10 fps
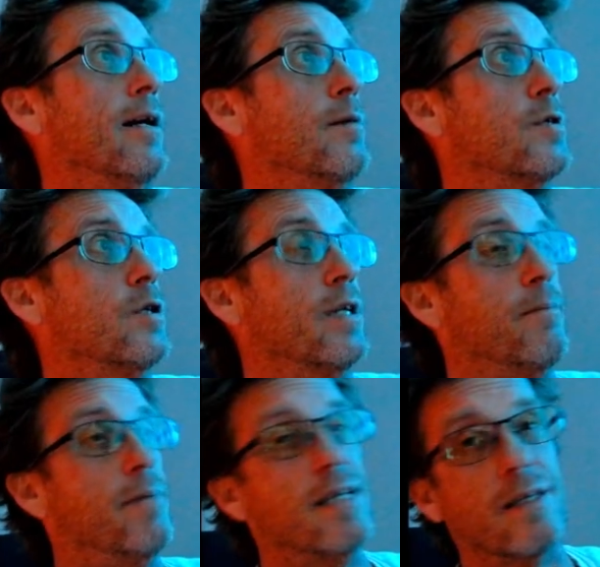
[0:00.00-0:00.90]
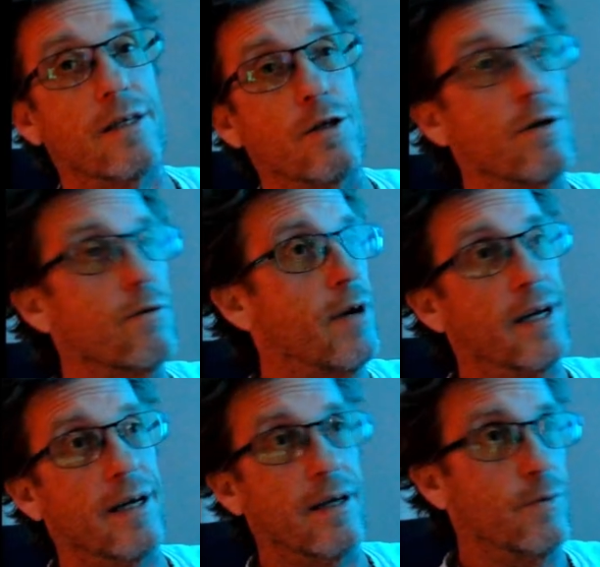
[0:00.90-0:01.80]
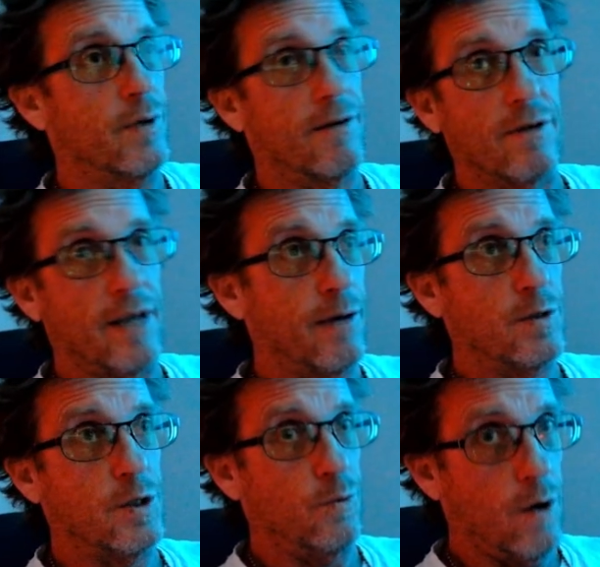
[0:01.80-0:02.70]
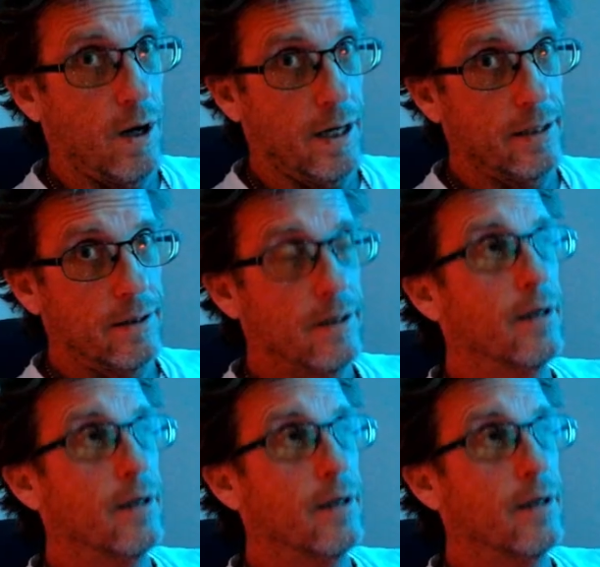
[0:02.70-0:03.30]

So that basically you can write in whatever language you want,